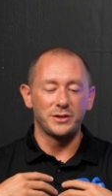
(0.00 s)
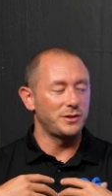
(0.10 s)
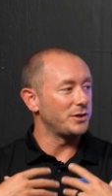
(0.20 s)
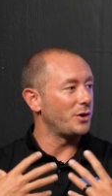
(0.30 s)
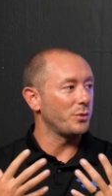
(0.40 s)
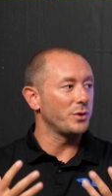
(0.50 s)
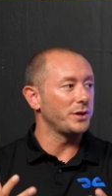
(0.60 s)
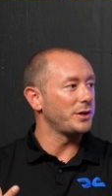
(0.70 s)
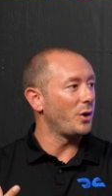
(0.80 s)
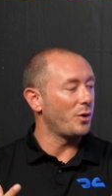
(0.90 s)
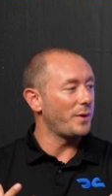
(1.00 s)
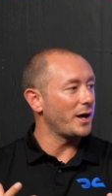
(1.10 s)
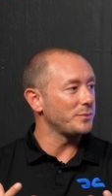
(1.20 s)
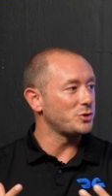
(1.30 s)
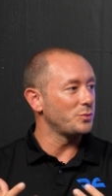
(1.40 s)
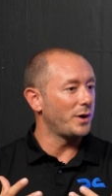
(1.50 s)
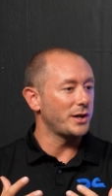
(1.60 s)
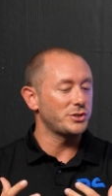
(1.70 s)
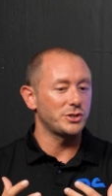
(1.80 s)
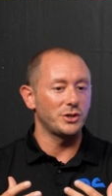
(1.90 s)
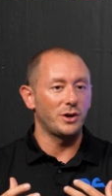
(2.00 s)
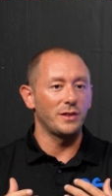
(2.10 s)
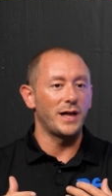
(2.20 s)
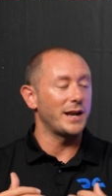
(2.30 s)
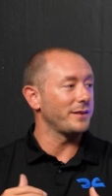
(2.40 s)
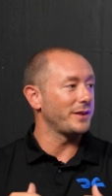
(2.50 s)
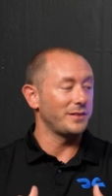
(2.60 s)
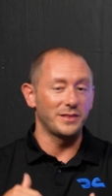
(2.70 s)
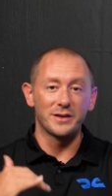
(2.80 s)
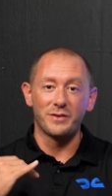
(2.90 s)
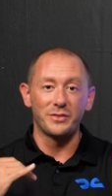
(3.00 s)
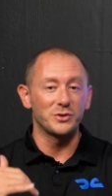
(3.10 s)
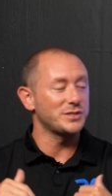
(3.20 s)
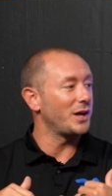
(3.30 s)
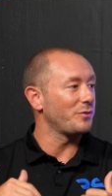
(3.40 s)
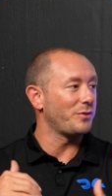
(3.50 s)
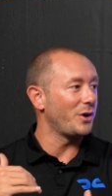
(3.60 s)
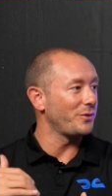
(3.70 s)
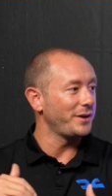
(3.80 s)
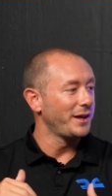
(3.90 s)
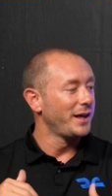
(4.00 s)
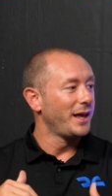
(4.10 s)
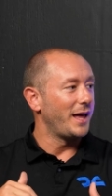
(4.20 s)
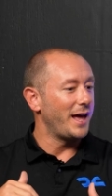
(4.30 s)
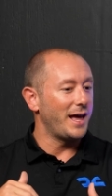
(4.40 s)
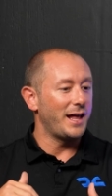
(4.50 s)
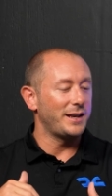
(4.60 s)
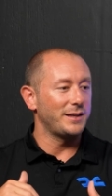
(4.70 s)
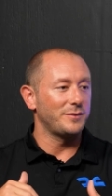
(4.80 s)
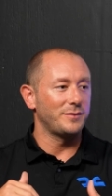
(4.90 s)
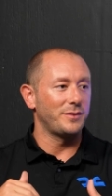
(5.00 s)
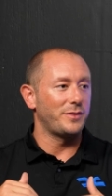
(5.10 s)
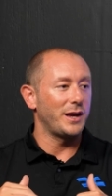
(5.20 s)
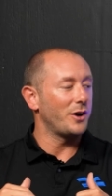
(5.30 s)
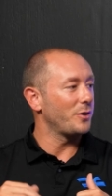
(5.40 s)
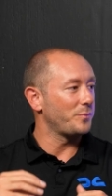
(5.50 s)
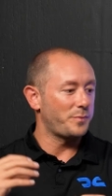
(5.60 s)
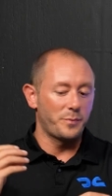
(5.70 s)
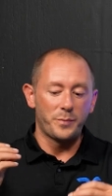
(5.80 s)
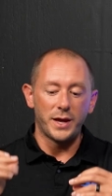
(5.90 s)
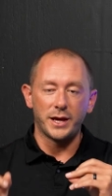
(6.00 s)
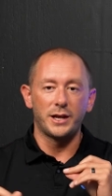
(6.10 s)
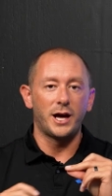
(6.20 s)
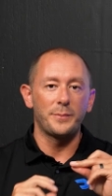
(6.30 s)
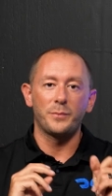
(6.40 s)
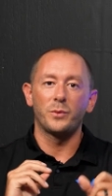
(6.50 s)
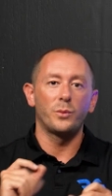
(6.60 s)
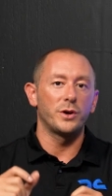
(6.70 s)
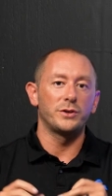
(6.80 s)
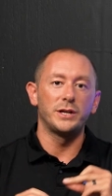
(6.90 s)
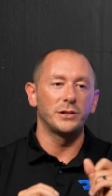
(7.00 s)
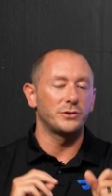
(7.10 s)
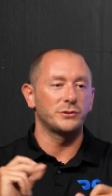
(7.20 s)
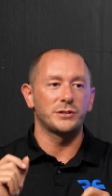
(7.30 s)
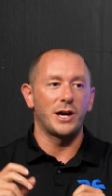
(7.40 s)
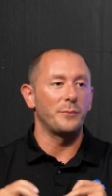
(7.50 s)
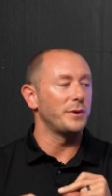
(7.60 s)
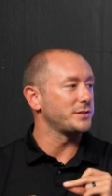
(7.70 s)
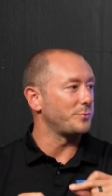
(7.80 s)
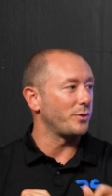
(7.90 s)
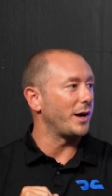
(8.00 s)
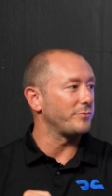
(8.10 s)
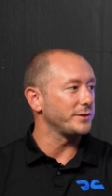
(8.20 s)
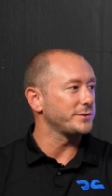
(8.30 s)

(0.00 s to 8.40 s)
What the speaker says: You don't really know about them too much. They live on their cell phone, and they're picking up where dealers are missing profits.